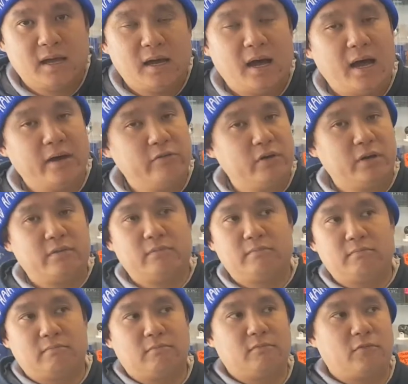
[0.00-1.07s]
100
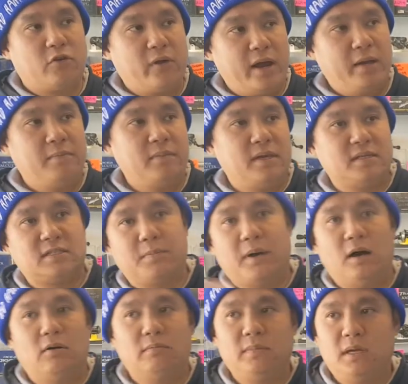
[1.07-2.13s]
gram is
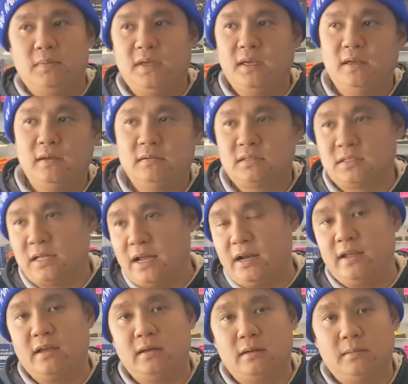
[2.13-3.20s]
about maybe
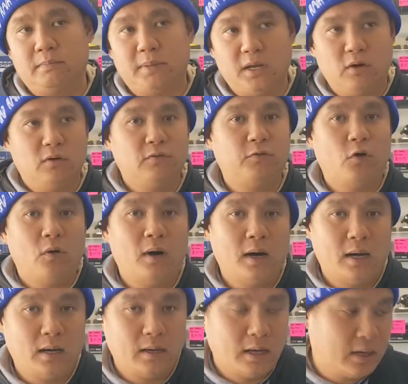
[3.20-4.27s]
slightly below
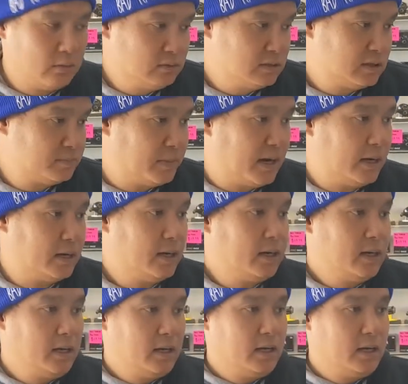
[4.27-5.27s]
4 ounce, but